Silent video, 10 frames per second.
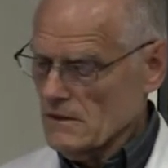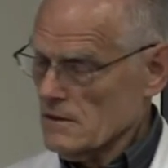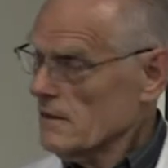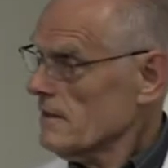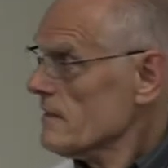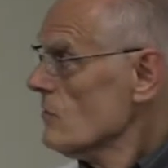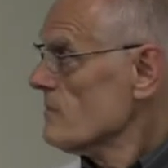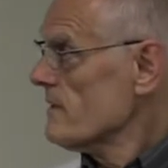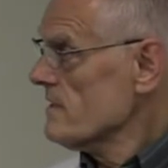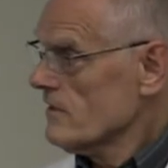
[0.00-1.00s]
And there's no
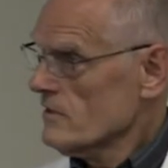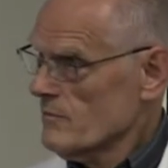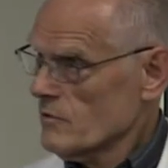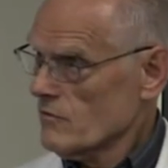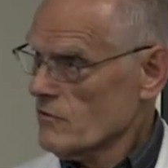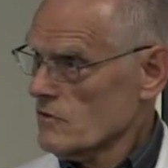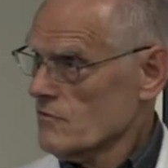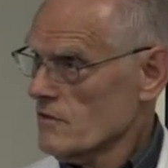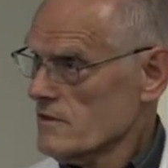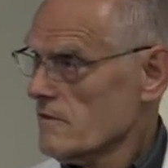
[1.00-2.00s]
specific treatment, of course,
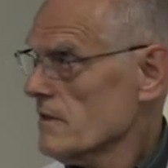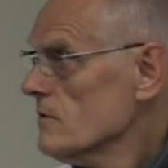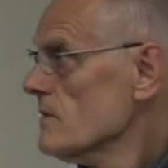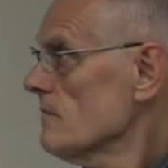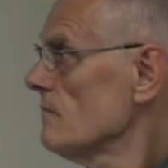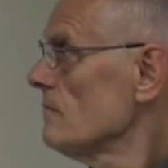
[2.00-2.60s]
for this virus.